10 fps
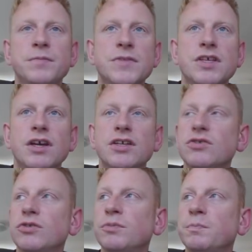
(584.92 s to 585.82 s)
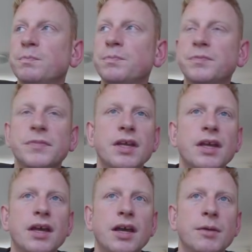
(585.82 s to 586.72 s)
title
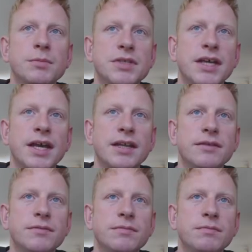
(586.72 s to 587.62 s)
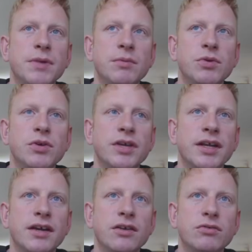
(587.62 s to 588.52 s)
to get people looking
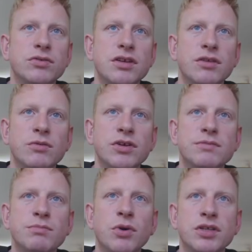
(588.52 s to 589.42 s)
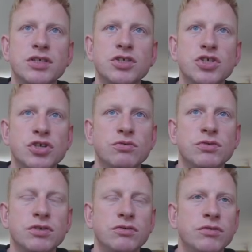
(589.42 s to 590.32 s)
at it. Also the words point and
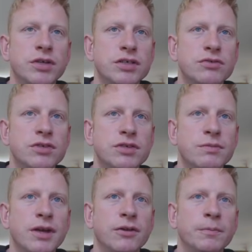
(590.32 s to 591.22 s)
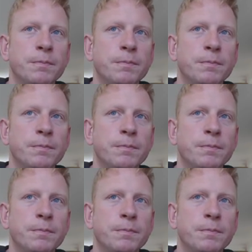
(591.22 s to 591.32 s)
shoot are always good as well.